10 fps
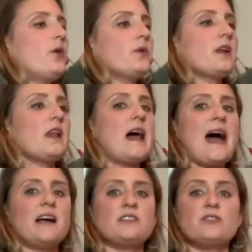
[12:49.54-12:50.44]

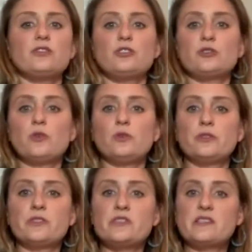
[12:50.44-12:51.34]
relax the
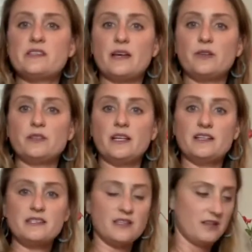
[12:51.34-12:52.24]
shoulders, settle
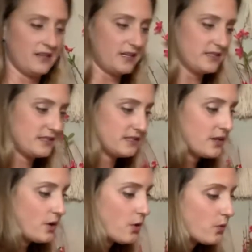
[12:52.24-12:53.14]
into this.
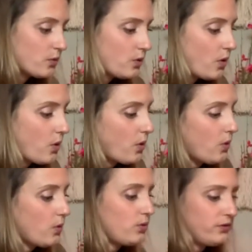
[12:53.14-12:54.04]
We'll
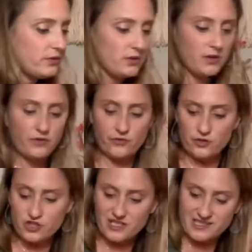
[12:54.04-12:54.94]
hold for
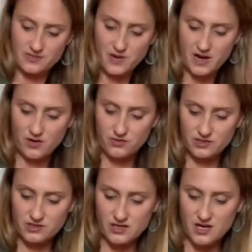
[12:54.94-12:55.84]
just about
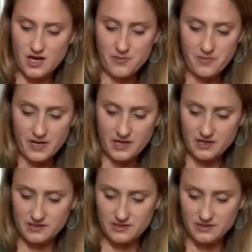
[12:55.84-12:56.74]
a
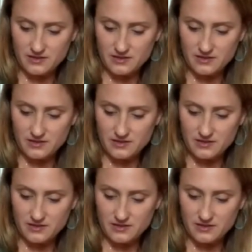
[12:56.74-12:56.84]
minute.